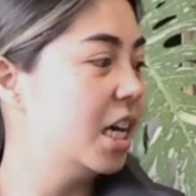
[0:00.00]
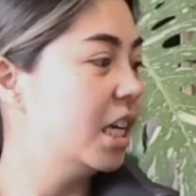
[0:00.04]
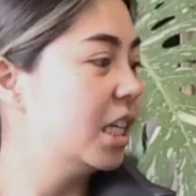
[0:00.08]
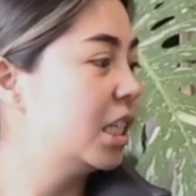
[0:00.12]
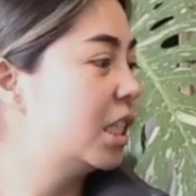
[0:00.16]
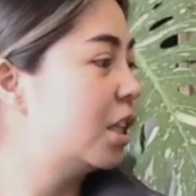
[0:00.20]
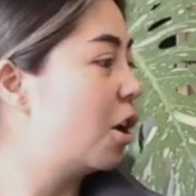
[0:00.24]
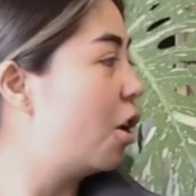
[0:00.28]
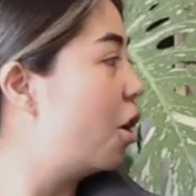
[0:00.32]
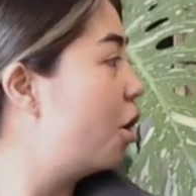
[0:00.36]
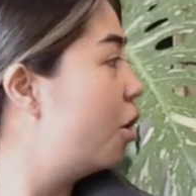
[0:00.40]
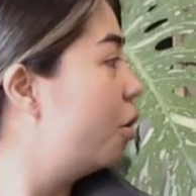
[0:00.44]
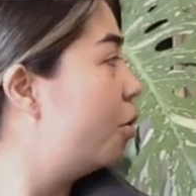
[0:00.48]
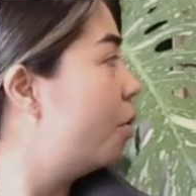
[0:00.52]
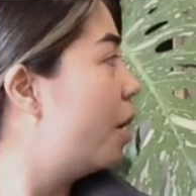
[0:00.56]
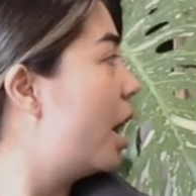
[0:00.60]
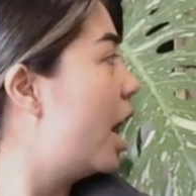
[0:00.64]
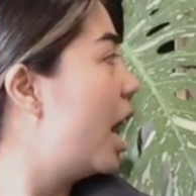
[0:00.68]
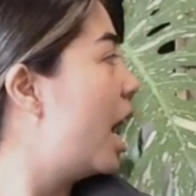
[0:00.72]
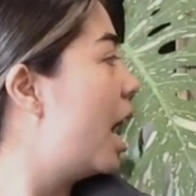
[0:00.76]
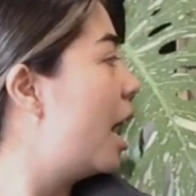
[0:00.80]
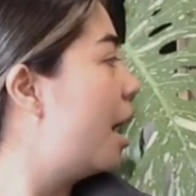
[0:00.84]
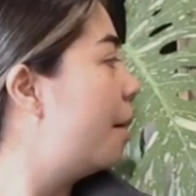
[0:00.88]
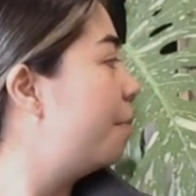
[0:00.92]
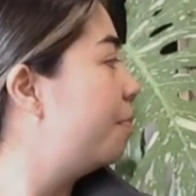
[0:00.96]
So,
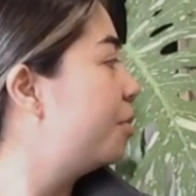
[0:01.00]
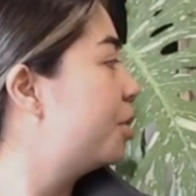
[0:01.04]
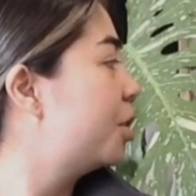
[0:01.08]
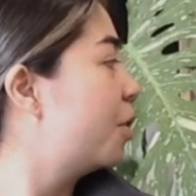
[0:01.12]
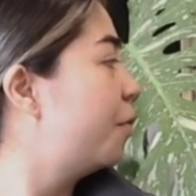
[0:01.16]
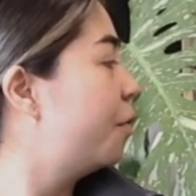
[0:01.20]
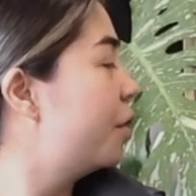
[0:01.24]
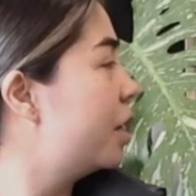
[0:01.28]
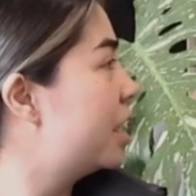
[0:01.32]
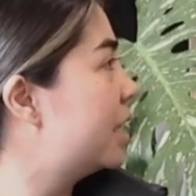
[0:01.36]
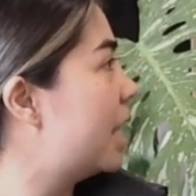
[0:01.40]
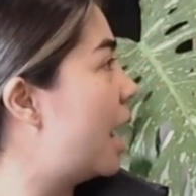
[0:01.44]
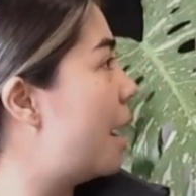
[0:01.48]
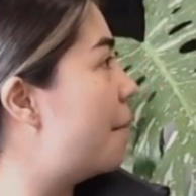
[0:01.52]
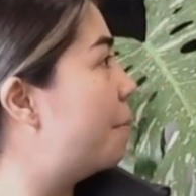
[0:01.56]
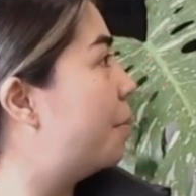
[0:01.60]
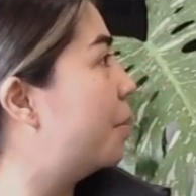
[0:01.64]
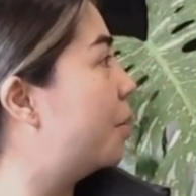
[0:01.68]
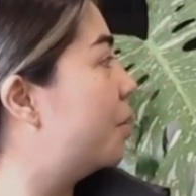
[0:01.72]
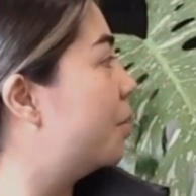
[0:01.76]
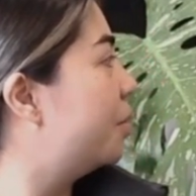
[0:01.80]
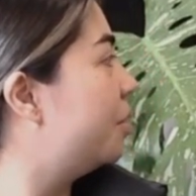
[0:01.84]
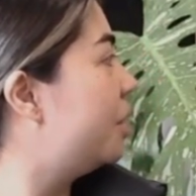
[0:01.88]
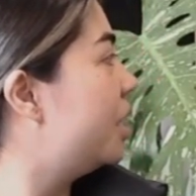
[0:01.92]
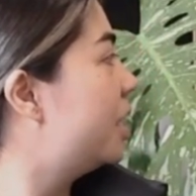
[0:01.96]
so for
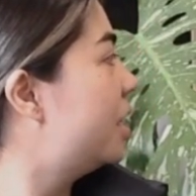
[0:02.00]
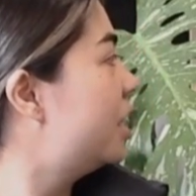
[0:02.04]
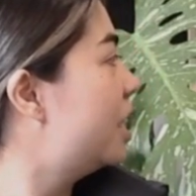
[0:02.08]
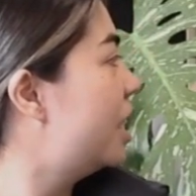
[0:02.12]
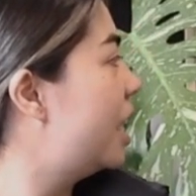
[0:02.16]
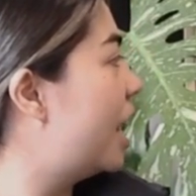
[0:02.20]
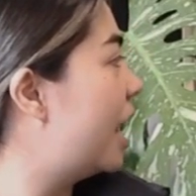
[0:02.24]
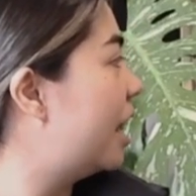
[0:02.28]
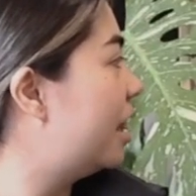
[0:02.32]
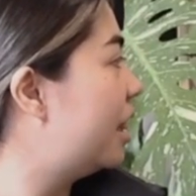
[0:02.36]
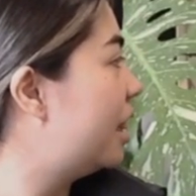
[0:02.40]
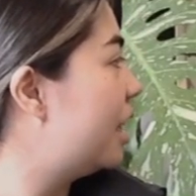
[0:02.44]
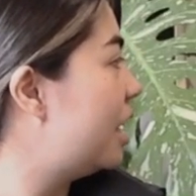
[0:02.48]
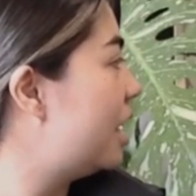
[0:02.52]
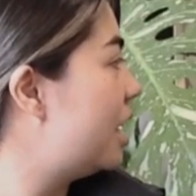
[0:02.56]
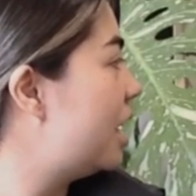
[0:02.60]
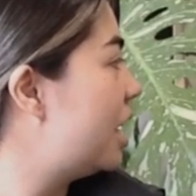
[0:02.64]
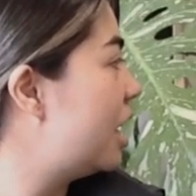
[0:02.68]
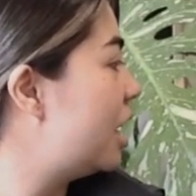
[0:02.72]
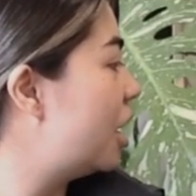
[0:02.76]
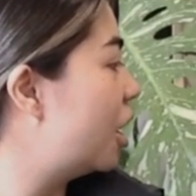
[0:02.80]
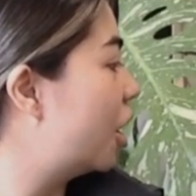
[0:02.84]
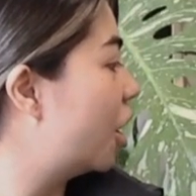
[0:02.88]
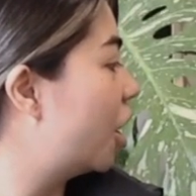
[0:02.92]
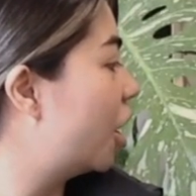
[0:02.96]
example, this Tananthe
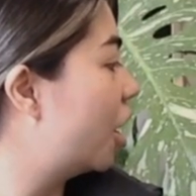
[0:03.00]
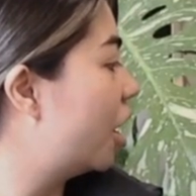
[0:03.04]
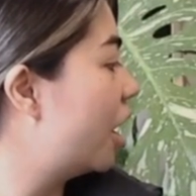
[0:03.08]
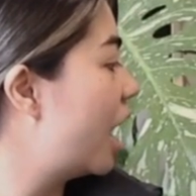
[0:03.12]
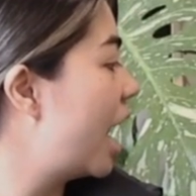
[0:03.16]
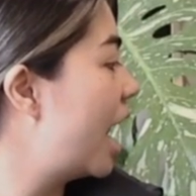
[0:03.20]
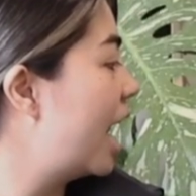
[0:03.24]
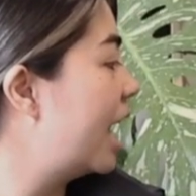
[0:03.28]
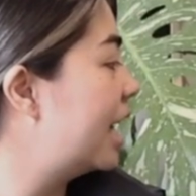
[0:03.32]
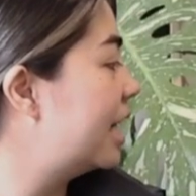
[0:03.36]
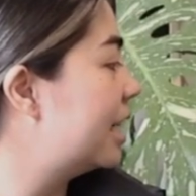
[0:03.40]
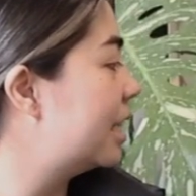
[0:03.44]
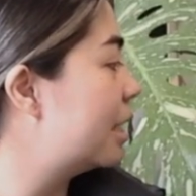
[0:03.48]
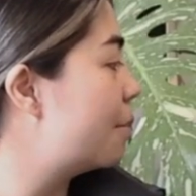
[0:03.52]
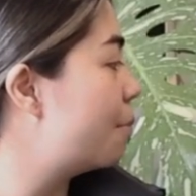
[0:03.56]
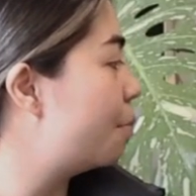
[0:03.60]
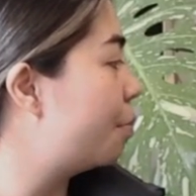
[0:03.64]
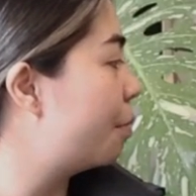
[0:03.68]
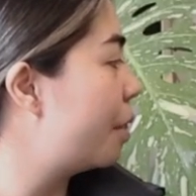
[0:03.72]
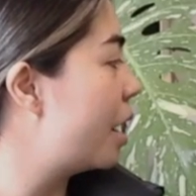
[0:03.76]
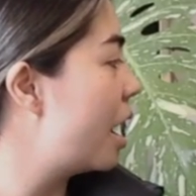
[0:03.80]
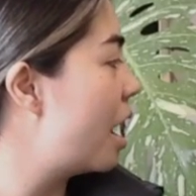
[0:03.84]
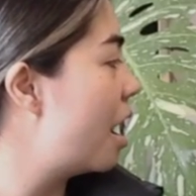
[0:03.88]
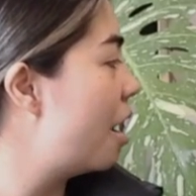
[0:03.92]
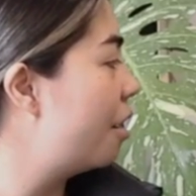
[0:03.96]
here has
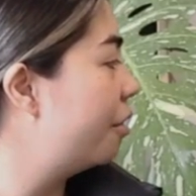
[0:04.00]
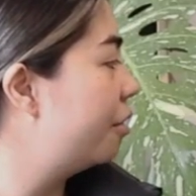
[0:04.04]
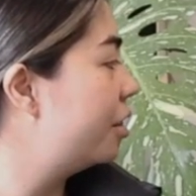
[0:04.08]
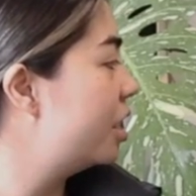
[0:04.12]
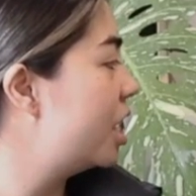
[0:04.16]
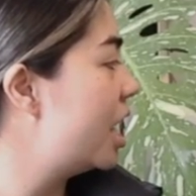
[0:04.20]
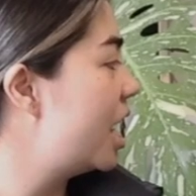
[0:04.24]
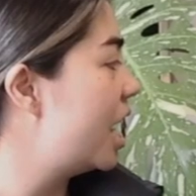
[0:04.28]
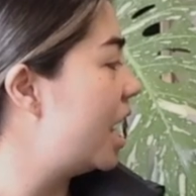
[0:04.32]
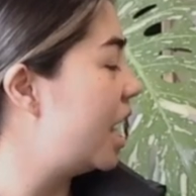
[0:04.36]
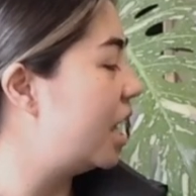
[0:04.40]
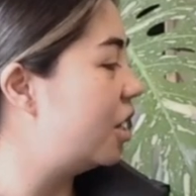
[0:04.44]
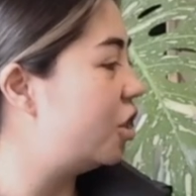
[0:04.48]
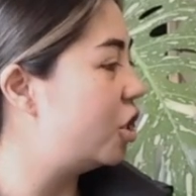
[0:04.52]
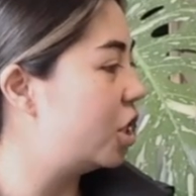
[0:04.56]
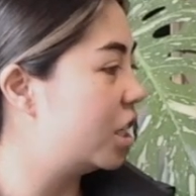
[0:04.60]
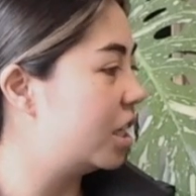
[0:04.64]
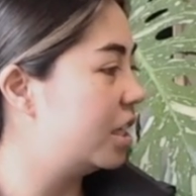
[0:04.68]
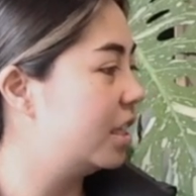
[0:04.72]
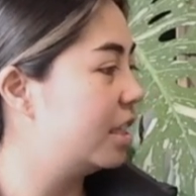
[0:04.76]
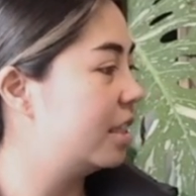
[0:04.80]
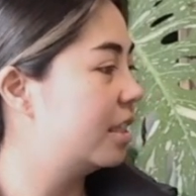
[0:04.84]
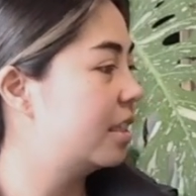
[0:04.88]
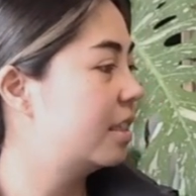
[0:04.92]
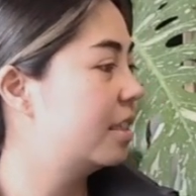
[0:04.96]
brown
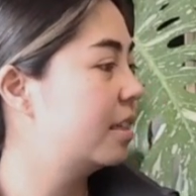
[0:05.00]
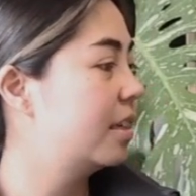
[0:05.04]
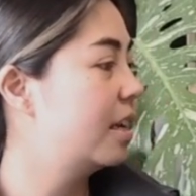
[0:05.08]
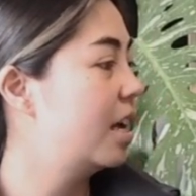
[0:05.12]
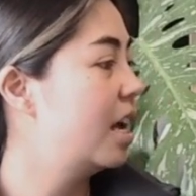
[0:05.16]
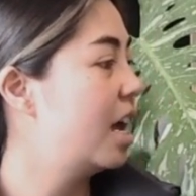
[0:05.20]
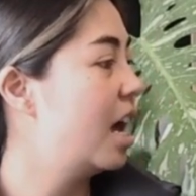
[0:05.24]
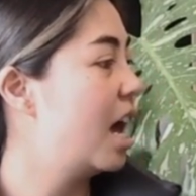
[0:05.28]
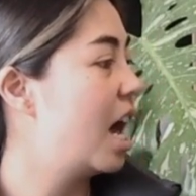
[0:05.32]
edges.